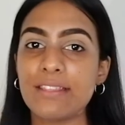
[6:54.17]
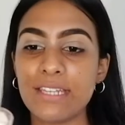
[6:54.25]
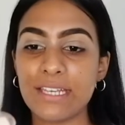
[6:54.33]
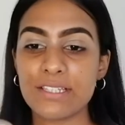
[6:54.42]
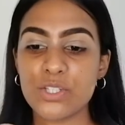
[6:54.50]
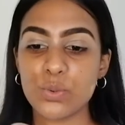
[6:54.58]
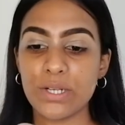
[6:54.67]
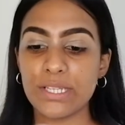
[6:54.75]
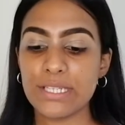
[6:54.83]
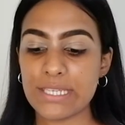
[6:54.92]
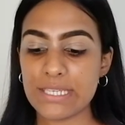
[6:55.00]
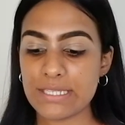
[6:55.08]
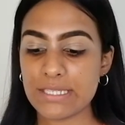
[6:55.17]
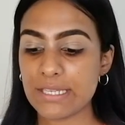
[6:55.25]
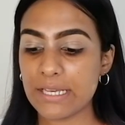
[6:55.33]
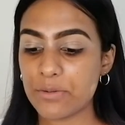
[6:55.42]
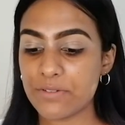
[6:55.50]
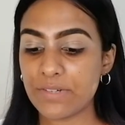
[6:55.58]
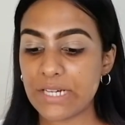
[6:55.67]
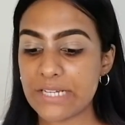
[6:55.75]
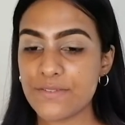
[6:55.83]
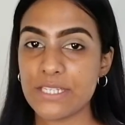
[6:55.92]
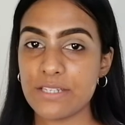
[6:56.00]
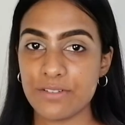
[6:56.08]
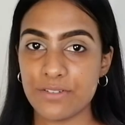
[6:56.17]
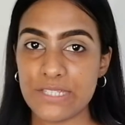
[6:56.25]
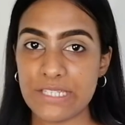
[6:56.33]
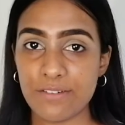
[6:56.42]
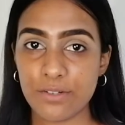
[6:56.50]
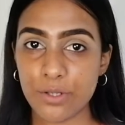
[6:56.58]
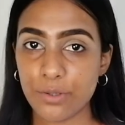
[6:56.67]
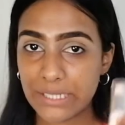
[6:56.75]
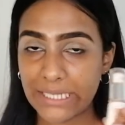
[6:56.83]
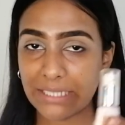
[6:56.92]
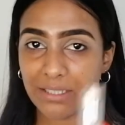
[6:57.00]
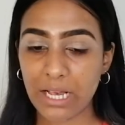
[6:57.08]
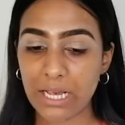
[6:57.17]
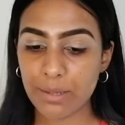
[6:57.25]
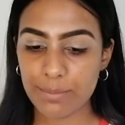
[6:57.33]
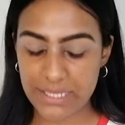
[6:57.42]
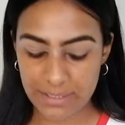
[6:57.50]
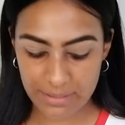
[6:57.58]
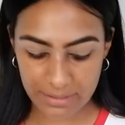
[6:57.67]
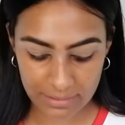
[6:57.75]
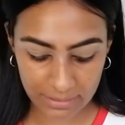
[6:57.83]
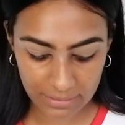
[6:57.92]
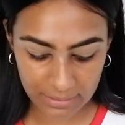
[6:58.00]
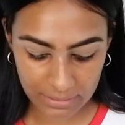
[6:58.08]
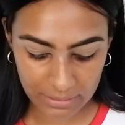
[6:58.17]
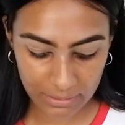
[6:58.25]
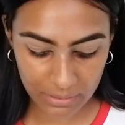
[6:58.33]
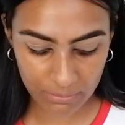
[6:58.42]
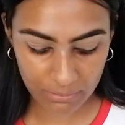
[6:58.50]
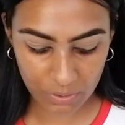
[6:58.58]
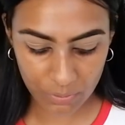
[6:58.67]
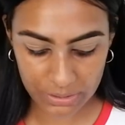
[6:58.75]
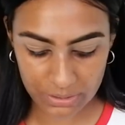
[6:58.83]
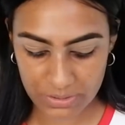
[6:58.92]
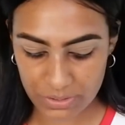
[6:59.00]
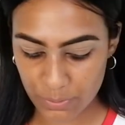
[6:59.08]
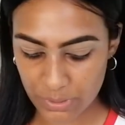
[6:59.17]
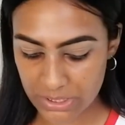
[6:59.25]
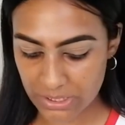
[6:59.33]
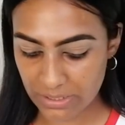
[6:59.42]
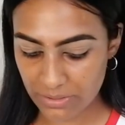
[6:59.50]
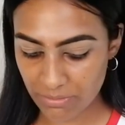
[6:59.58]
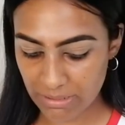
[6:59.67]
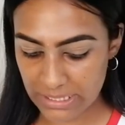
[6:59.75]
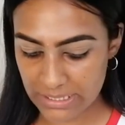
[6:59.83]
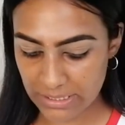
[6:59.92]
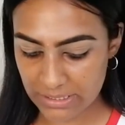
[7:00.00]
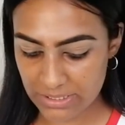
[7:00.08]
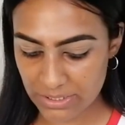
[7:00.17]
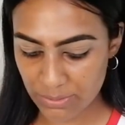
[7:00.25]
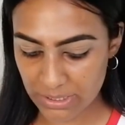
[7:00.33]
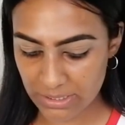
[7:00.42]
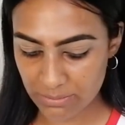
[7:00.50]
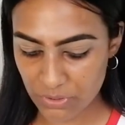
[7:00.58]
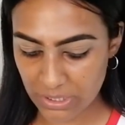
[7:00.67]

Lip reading: And the next one is our 500 in almond, and I'm going to swatch that right next to it.